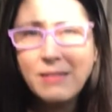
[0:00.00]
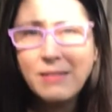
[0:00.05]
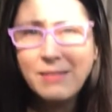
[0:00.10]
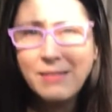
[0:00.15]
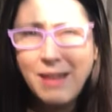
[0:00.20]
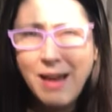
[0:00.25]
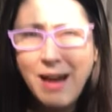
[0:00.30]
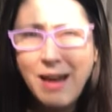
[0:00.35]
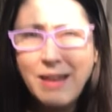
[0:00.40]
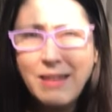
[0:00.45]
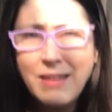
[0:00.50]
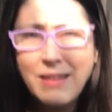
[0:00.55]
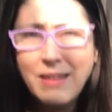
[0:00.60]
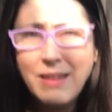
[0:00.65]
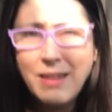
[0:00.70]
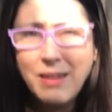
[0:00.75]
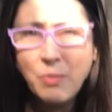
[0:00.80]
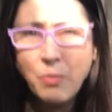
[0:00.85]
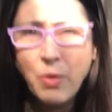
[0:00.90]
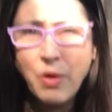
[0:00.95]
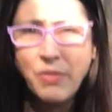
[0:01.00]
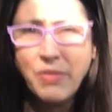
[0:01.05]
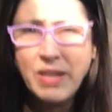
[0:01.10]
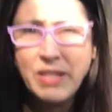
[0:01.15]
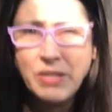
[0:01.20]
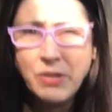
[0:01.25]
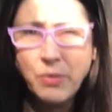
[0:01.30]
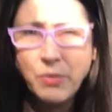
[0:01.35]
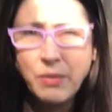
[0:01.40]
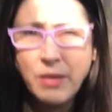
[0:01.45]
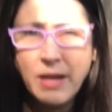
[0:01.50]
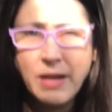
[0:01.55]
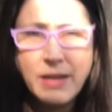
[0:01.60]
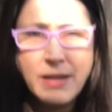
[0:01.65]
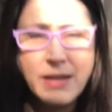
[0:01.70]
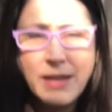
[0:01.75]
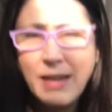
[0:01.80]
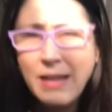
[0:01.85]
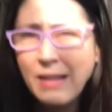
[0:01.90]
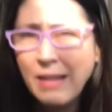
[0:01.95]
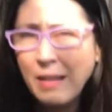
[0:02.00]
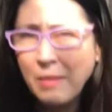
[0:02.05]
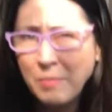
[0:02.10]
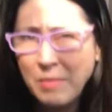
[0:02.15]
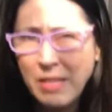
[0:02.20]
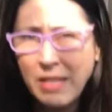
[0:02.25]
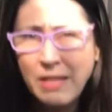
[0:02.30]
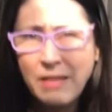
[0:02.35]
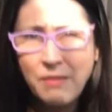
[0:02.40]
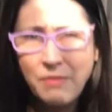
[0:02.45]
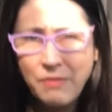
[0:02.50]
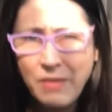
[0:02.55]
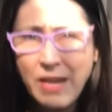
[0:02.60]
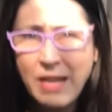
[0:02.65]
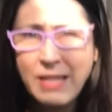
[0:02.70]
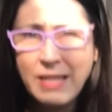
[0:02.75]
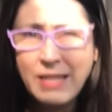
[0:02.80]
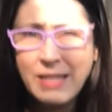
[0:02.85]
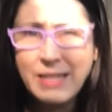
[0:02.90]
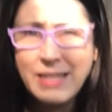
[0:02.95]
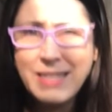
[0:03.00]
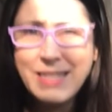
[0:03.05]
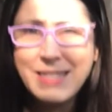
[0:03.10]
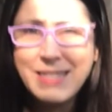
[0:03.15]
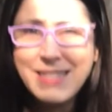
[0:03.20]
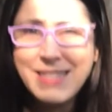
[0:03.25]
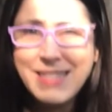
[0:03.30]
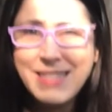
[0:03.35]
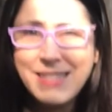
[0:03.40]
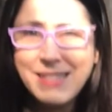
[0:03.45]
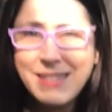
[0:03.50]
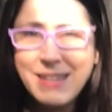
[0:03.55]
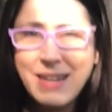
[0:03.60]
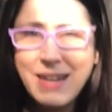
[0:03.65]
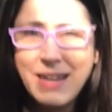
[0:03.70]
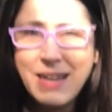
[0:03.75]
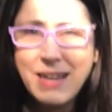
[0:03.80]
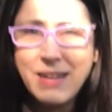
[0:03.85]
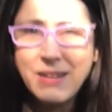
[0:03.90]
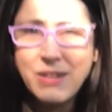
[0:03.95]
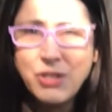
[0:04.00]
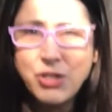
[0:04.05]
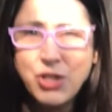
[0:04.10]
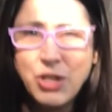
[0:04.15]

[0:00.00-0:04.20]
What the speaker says: like and what they don't like, and I'm done fighting against things that I cannot